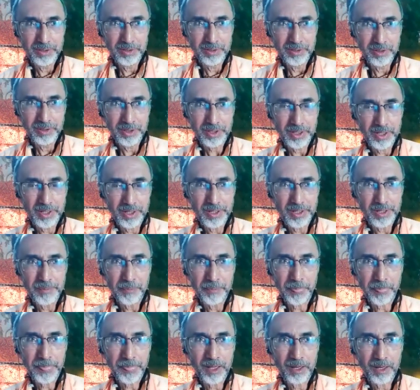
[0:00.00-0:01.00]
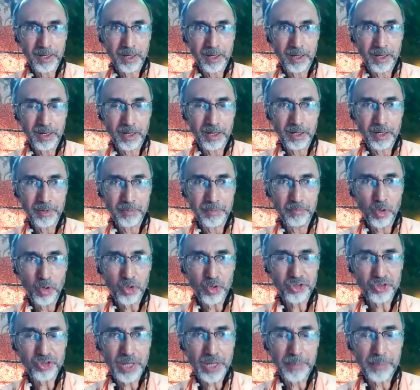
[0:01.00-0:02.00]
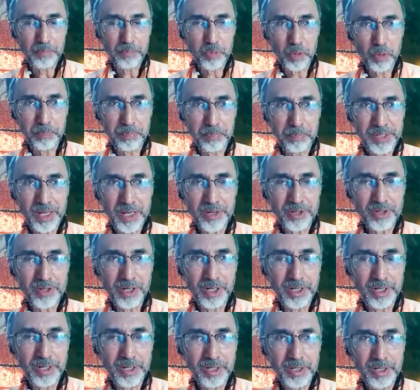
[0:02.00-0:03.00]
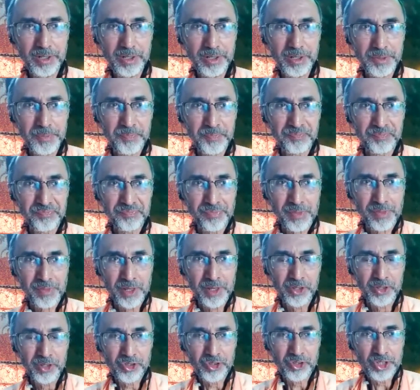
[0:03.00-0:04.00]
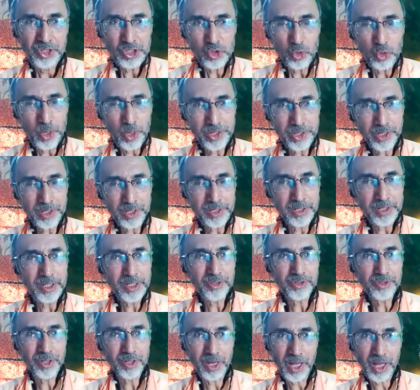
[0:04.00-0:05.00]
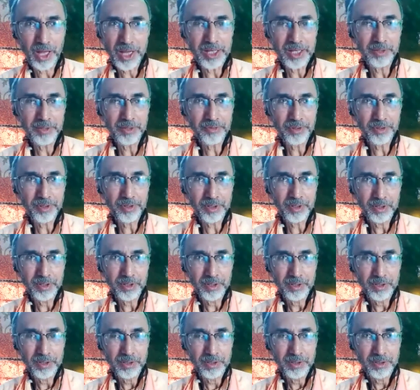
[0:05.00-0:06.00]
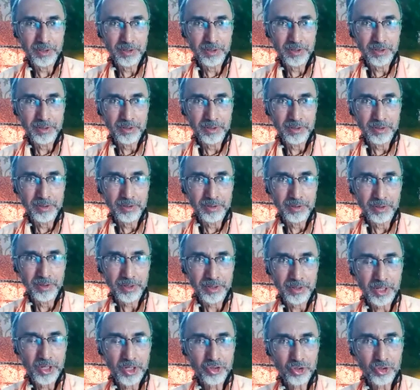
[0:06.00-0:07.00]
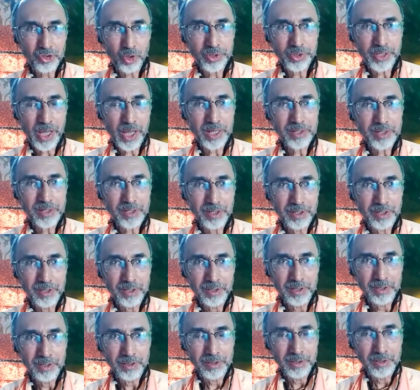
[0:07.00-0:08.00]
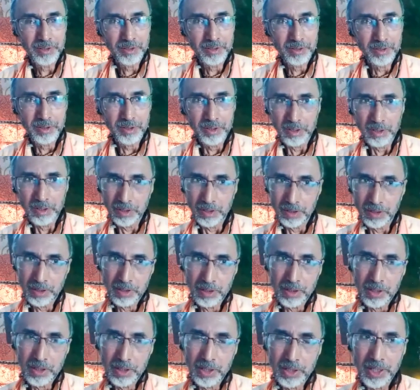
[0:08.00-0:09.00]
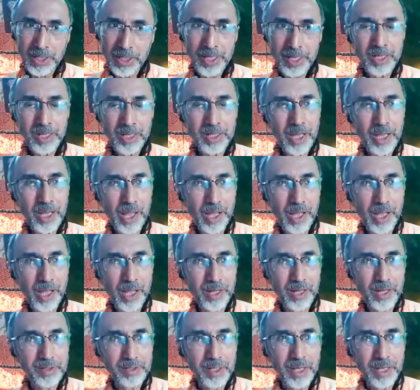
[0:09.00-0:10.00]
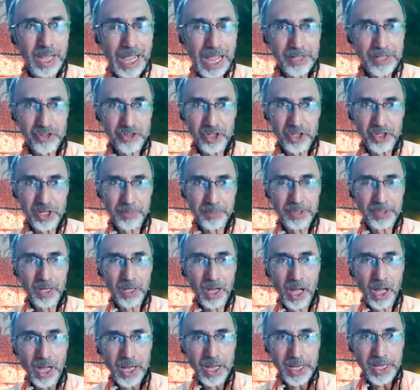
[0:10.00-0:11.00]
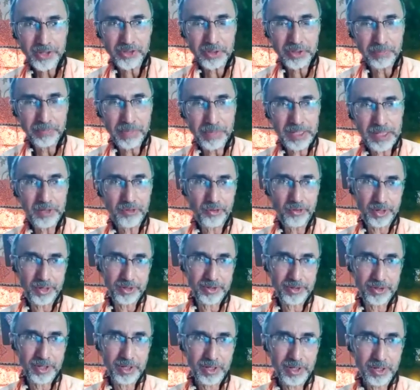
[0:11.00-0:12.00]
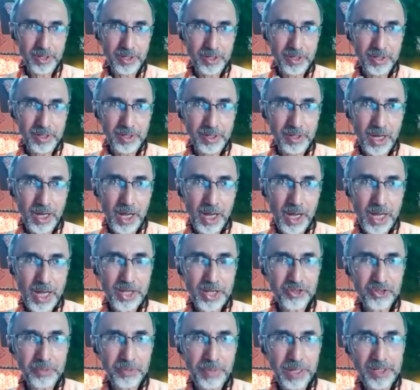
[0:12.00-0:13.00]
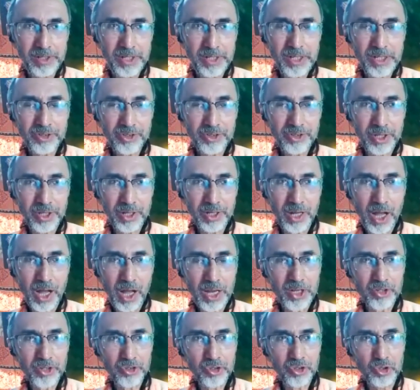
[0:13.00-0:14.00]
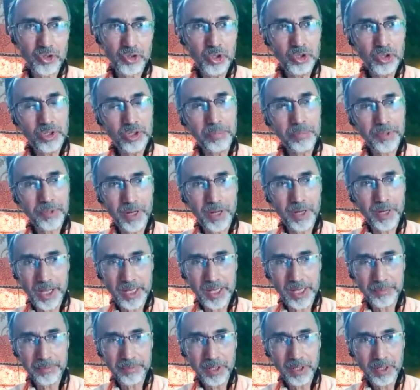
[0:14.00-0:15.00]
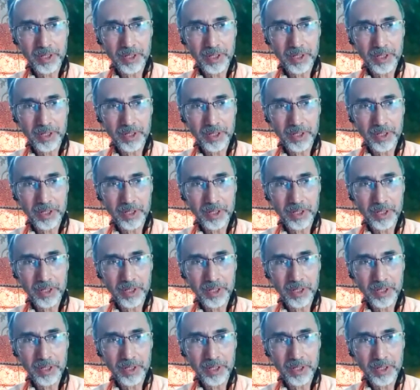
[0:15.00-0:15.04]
okay, most appropriately situated in his life, okay, so that he can achieve the highest benefit, highest benediction, highest good of life